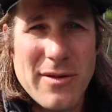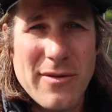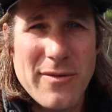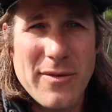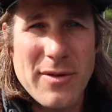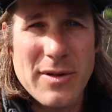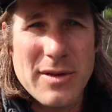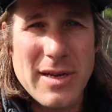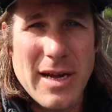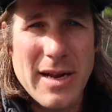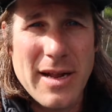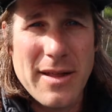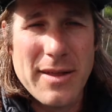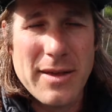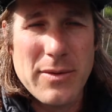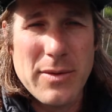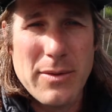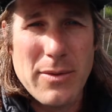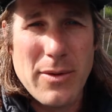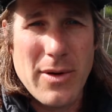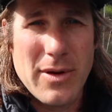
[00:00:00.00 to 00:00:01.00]
foot tide. I think
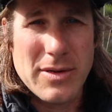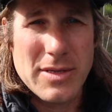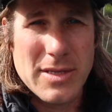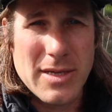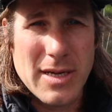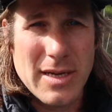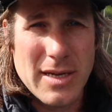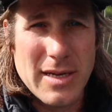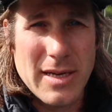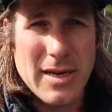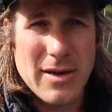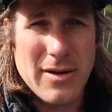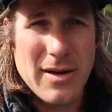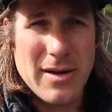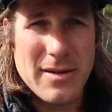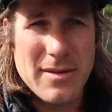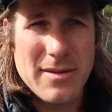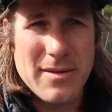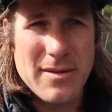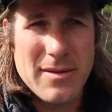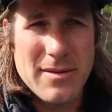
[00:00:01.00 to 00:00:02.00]
we were stuck in here at
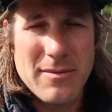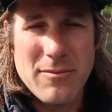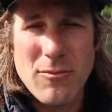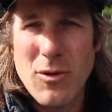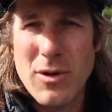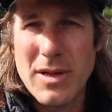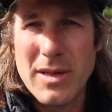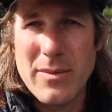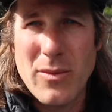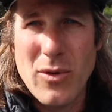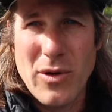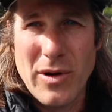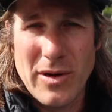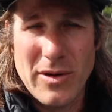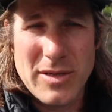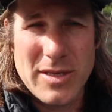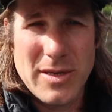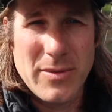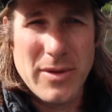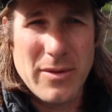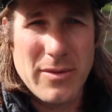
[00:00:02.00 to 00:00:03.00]
1 in the morning or
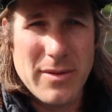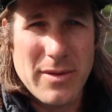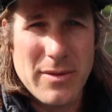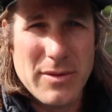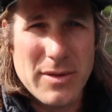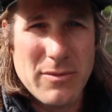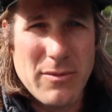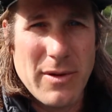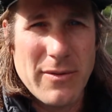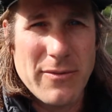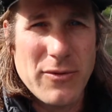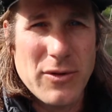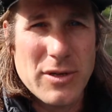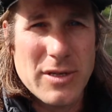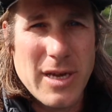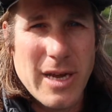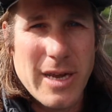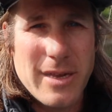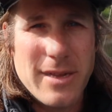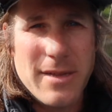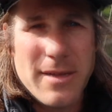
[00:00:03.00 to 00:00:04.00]
something when there was a 1 foot
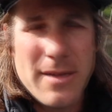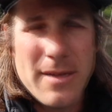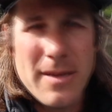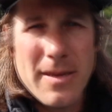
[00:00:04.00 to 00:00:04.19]
tide.